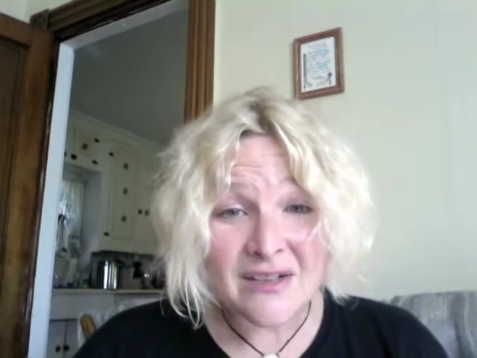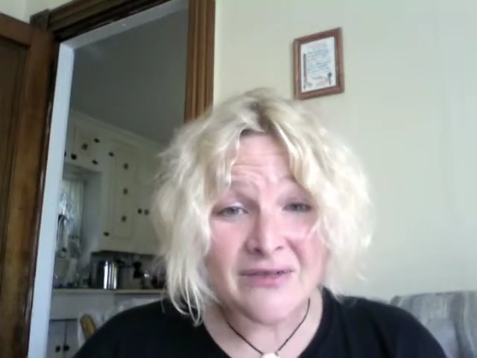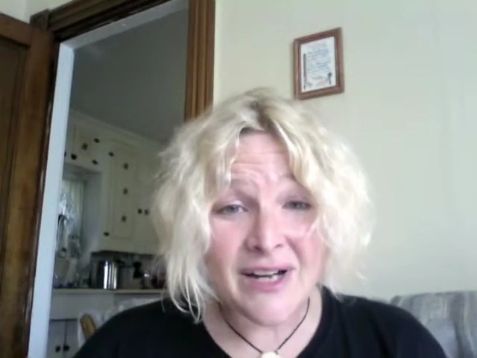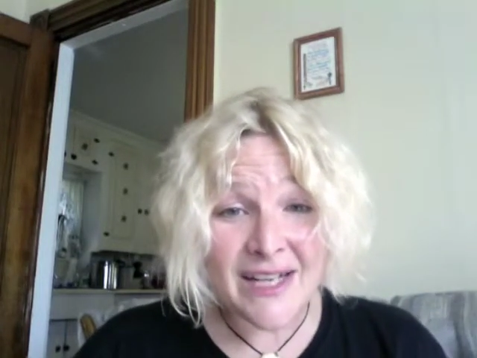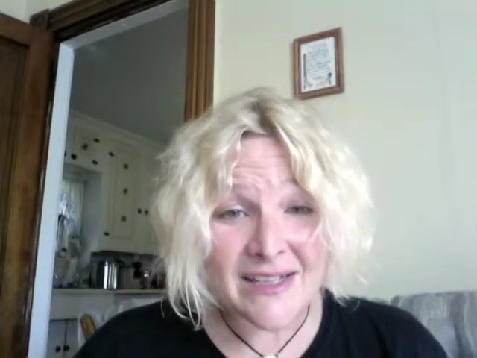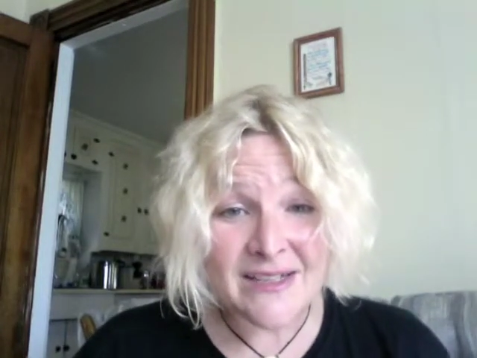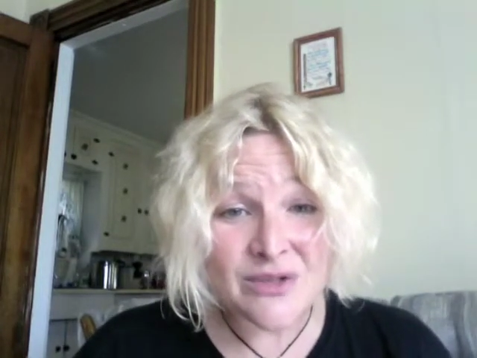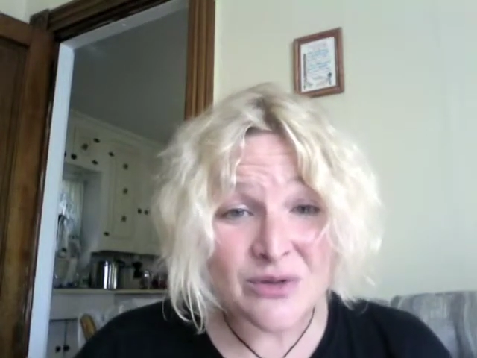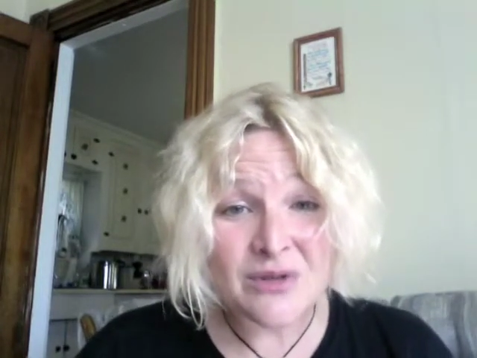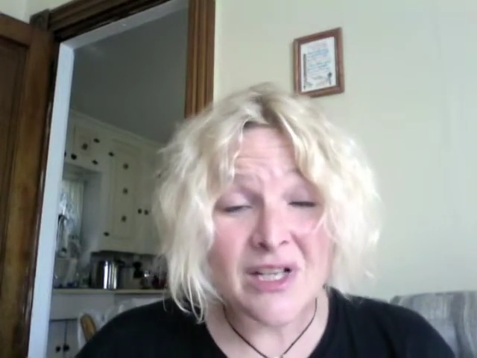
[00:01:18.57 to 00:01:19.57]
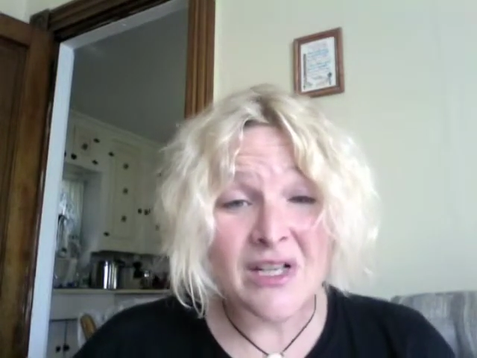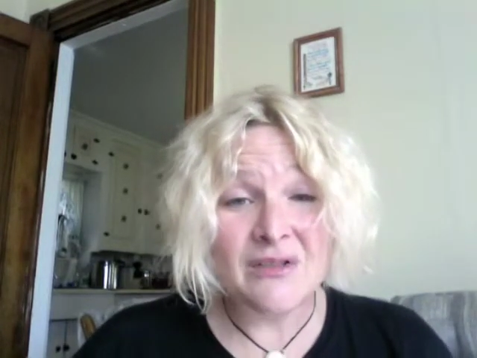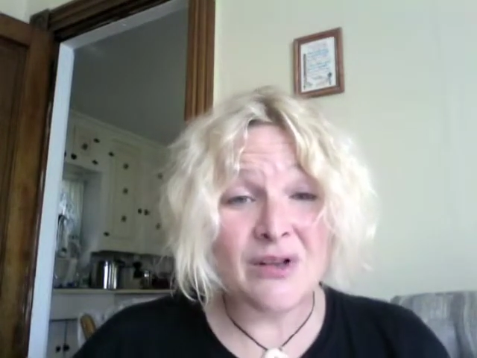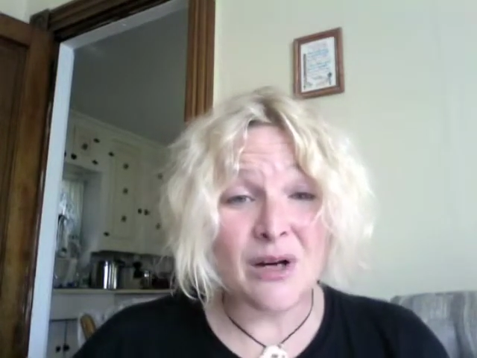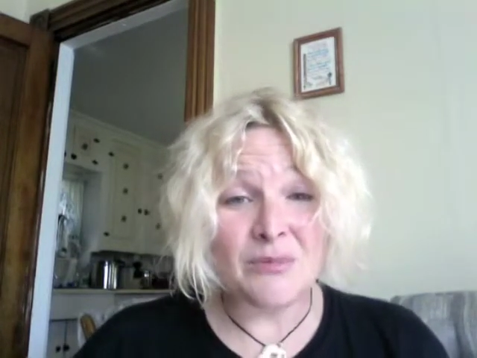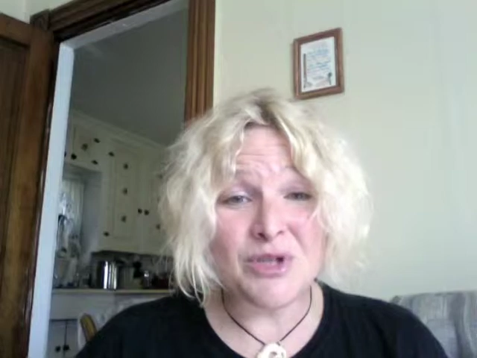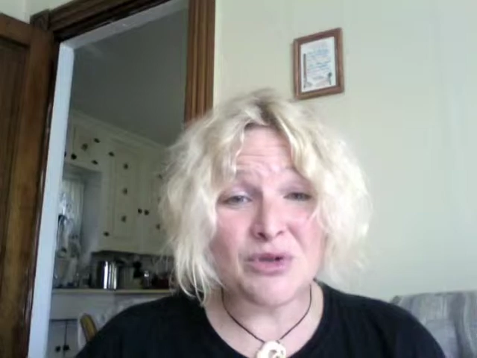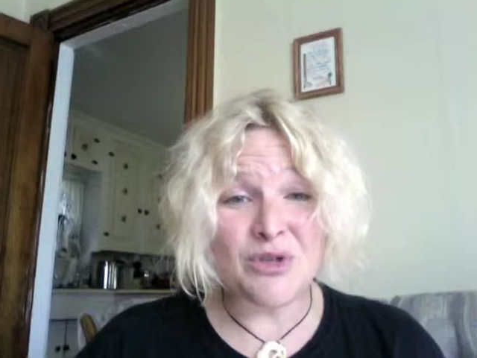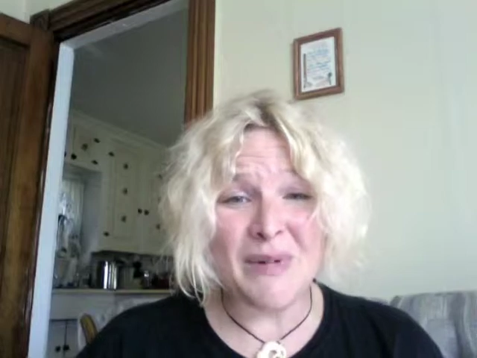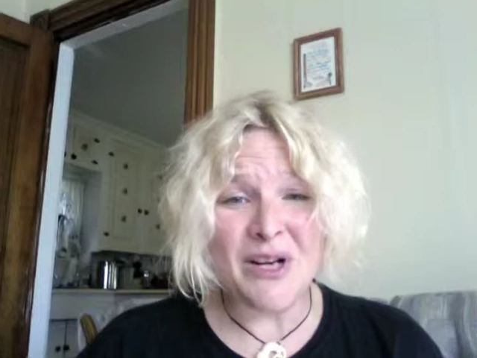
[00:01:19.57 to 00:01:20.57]
fighting suit
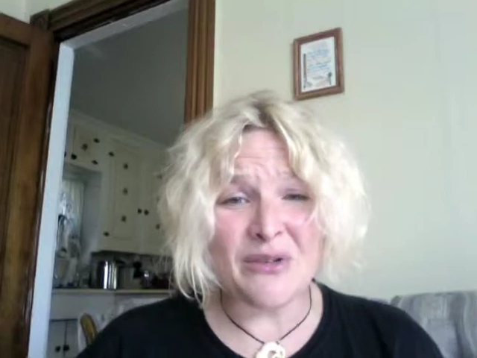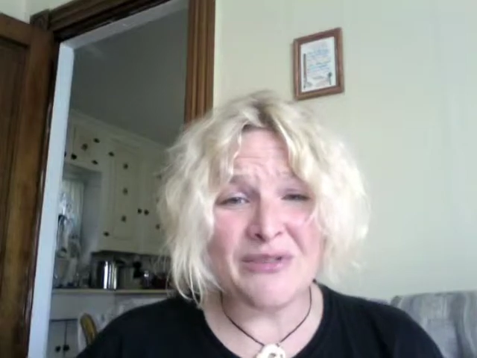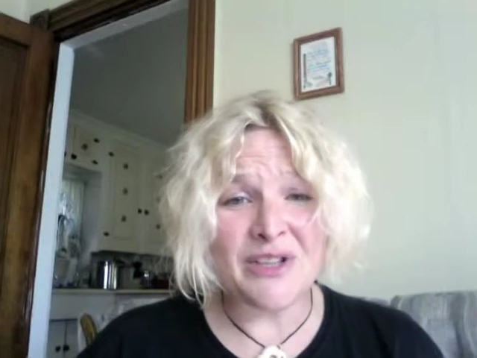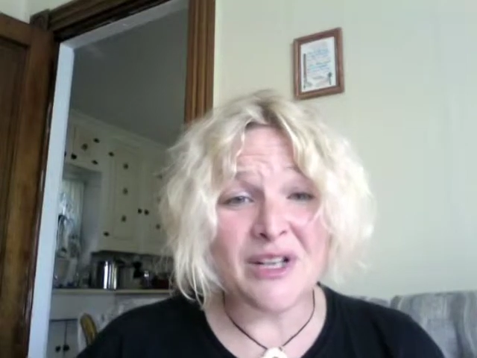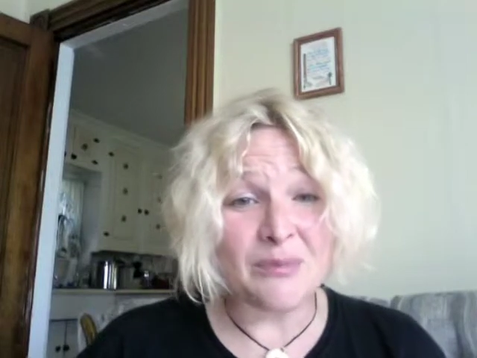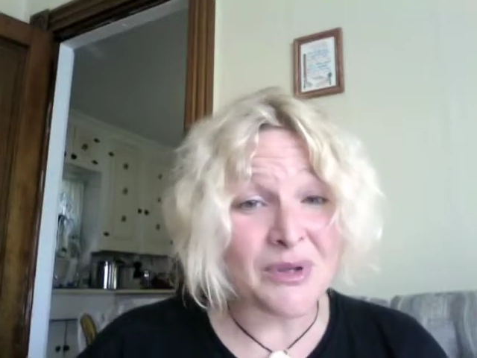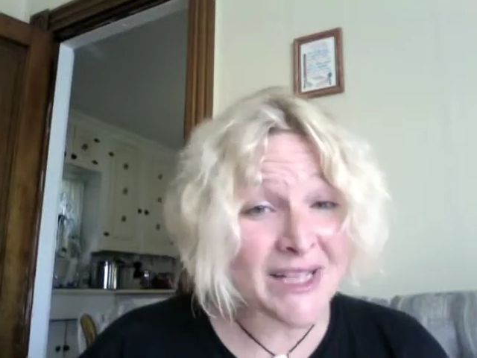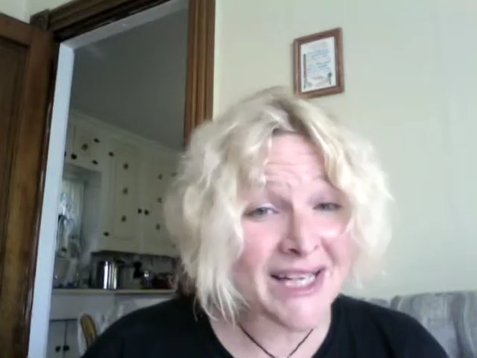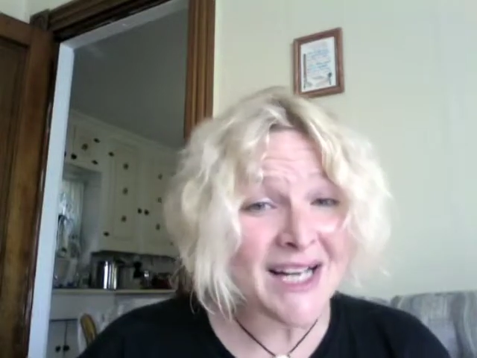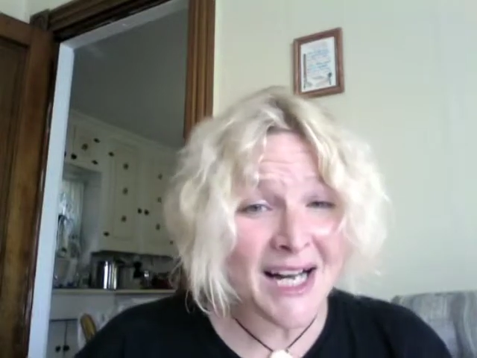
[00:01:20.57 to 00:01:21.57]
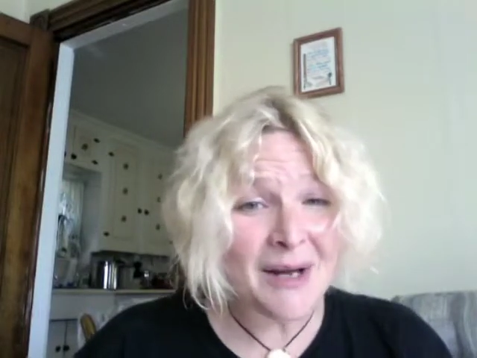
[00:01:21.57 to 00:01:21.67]
to make her feel complete,